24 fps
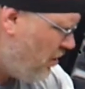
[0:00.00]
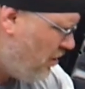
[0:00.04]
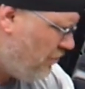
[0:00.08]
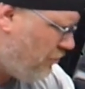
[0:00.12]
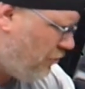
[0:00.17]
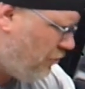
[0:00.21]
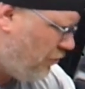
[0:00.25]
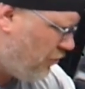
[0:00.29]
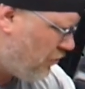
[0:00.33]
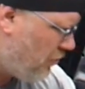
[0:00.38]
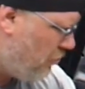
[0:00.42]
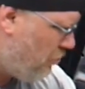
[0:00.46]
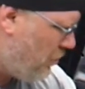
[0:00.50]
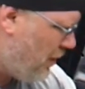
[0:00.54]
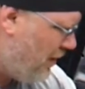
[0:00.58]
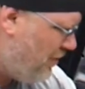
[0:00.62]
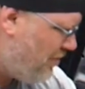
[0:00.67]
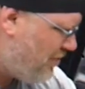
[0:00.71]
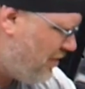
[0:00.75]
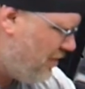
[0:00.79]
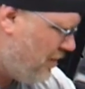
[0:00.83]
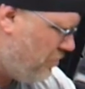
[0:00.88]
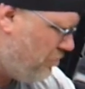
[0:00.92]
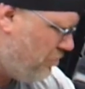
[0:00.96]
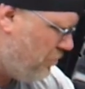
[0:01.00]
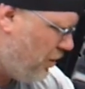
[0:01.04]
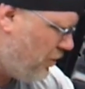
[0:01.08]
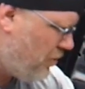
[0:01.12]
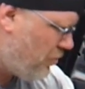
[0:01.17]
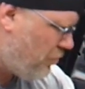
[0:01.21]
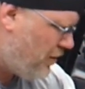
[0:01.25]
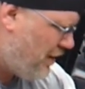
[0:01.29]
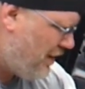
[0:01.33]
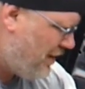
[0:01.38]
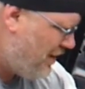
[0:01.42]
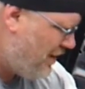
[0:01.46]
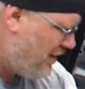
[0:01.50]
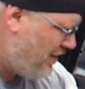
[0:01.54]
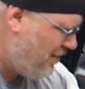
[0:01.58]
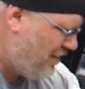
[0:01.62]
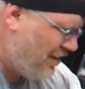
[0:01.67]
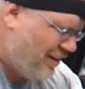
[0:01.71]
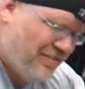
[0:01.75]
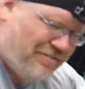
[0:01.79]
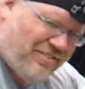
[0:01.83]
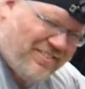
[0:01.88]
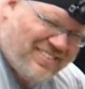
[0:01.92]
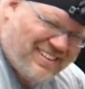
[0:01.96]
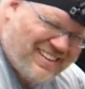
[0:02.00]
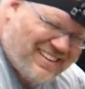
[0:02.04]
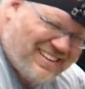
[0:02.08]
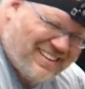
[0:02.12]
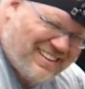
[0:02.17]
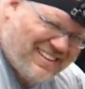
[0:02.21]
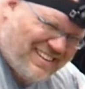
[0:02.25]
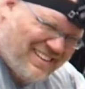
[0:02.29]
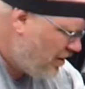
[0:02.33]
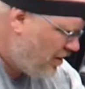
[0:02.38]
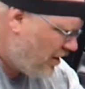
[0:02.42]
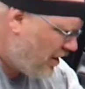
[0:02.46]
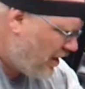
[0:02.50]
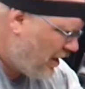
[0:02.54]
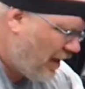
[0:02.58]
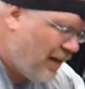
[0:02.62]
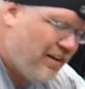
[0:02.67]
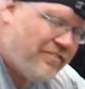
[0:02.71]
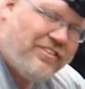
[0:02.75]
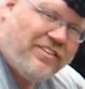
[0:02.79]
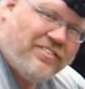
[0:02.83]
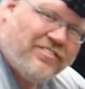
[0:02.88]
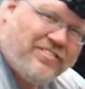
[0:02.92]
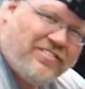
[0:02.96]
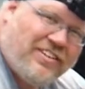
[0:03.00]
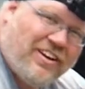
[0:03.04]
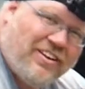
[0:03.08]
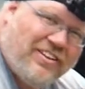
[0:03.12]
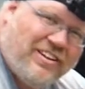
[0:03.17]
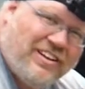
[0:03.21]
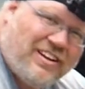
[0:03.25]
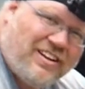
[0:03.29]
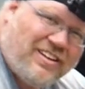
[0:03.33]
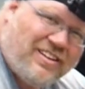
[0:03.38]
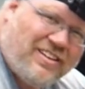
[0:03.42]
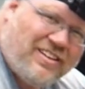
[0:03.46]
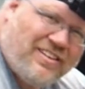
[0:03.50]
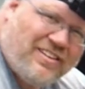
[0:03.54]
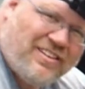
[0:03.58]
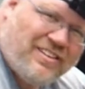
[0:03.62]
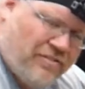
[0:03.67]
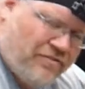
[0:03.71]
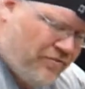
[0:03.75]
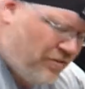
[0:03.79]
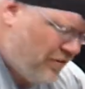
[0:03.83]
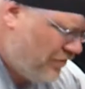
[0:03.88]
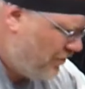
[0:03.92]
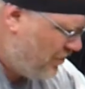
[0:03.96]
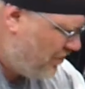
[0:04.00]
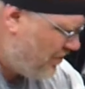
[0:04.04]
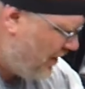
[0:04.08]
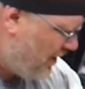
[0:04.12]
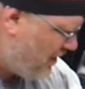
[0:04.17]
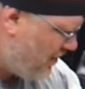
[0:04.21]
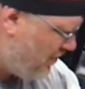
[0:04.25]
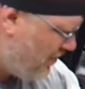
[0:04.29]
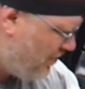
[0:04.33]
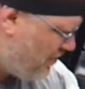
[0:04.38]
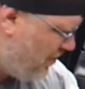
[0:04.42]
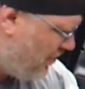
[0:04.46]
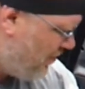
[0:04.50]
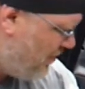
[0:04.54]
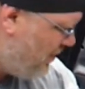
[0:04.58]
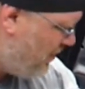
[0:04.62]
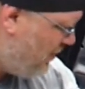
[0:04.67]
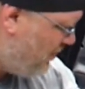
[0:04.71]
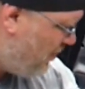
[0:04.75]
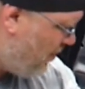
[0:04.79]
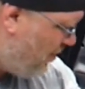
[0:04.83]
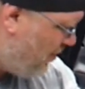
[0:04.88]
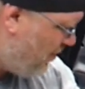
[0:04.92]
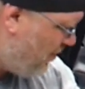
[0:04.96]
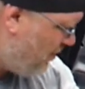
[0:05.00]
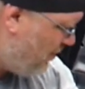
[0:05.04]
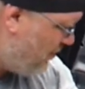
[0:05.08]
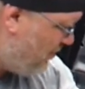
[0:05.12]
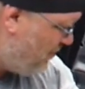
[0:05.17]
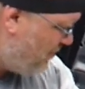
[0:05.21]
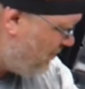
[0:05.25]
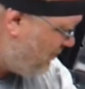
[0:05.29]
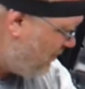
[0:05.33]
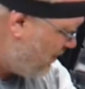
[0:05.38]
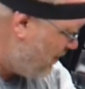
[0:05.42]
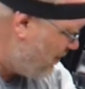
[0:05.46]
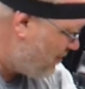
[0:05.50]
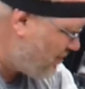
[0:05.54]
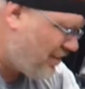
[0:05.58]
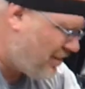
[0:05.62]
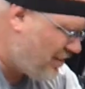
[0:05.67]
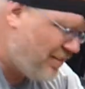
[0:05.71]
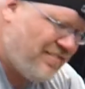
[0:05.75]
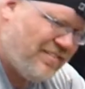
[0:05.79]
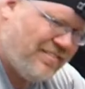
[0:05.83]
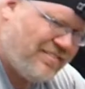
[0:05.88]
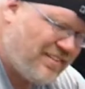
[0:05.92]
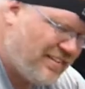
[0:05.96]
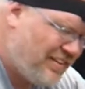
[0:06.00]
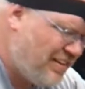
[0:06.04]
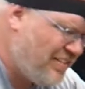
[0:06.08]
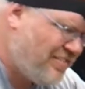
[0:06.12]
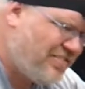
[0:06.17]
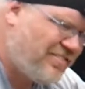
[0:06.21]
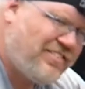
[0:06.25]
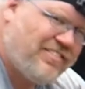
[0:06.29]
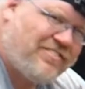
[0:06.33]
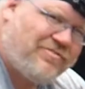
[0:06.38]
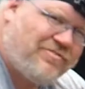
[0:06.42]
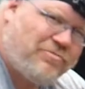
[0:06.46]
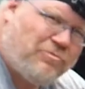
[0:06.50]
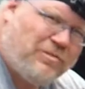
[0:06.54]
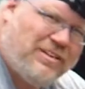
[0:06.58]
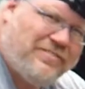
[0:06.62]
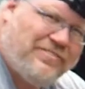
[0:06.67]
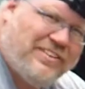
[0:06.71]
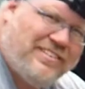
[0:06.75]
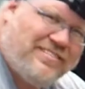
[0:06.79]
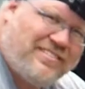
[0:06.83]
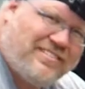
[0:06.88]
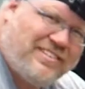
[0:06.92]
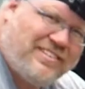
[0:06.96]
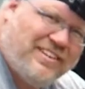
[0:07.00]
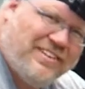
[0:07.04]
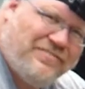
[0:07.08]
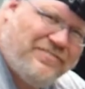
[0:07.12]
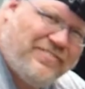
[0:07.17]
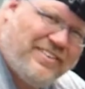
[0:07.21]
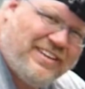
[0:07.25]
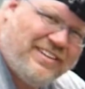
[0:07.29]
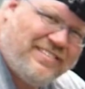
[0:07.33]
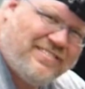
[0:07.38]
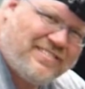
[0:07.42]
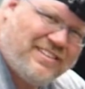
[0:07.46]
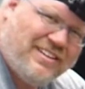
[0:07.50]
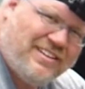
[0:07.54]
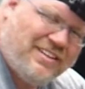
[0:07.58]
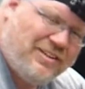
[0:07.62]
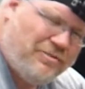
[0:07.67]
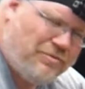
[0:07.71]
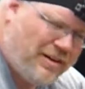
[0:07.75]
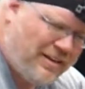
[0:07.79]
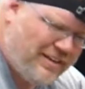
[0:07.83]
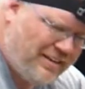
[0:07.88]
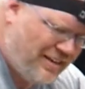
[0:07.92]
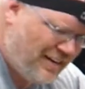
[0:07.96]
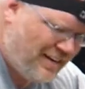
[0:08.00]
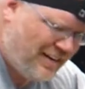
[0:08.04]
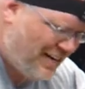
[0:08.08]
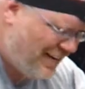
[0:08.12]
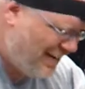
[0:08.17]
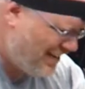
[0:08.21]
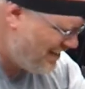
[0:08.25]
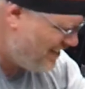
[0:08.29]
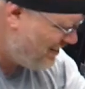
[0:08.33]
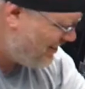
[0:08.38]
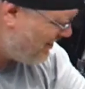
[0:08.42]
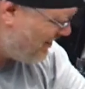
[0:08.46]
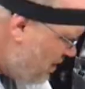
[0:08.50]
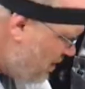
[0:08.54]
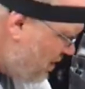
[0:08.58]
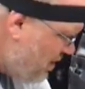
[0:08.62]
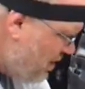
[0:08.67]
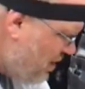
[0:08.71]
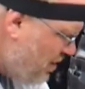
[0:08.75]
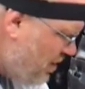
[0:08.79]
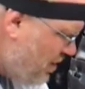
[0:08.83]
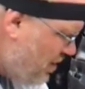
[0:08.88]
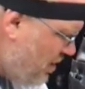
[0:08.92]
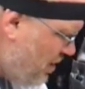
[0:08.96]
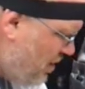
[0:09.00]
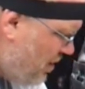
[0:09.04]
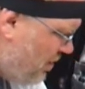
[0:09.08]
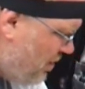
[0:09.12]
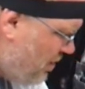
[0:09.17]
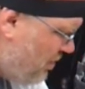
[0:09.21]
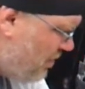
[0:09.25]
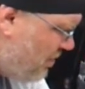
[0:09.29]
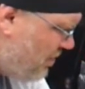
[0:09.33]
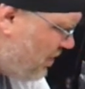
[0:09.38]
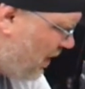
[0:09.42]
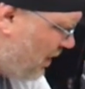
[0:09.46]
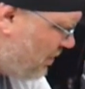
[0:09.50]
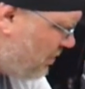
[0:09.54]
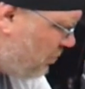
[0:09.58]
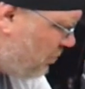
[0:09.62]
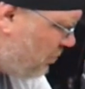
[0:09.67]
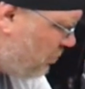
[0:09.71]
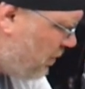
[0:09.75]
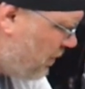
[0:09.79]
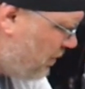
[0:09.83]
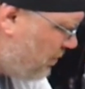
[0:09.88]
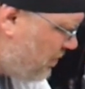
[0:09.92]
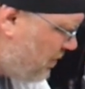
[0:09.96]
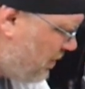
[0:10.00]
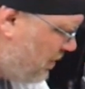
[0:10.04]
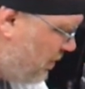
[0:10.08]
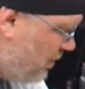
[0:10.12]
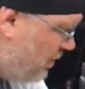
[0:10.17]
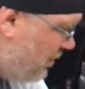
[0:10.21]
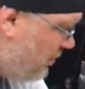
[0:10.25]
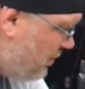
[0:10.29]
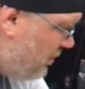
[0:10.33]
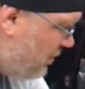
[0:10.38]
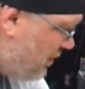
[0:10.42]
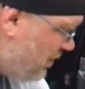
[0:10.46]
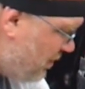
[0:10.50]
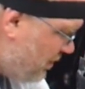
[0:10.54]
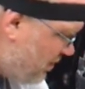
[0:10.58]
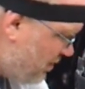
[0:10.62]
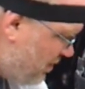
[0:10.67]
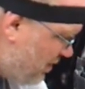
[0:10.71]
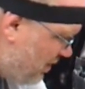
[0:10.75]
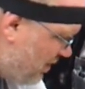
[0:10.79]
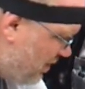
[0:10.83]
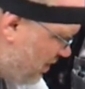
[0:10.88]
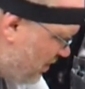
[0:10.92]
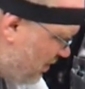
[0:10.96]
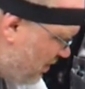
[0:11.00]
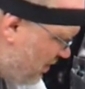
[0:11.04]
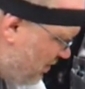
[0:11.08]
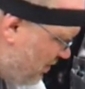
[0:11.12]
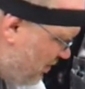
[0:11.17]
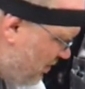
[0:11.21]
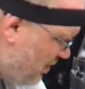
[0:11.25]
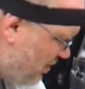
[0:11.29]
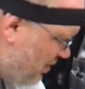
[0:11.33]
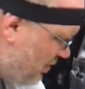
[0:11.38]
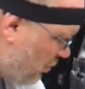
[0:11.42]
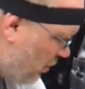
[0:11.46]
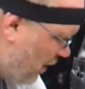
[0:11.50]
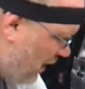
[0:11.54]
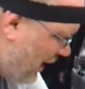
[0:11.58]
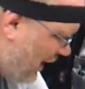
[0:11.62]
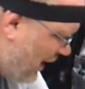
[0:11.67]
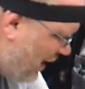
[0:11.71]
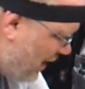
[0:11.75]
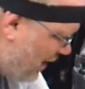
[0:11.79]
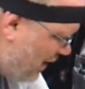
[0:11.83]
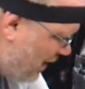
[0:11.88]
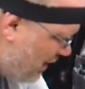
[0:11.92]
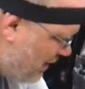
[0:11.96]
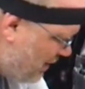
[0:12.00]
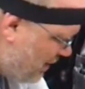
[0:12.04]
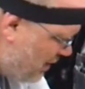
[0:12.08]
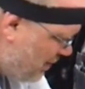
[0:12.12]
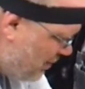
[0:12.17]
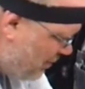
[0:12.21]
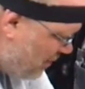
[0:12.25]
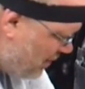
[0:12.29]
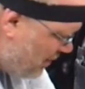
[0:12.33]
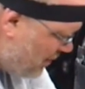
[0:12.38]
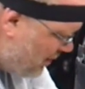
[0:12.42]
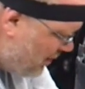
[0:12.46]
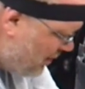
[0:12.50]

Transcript: for replacing the motor when I did the other side. I'll just show y'all for the sake of showing you on this, because it's just one of these good things to do while you're at it. Lots of ways to do this. This is the way I like to do it.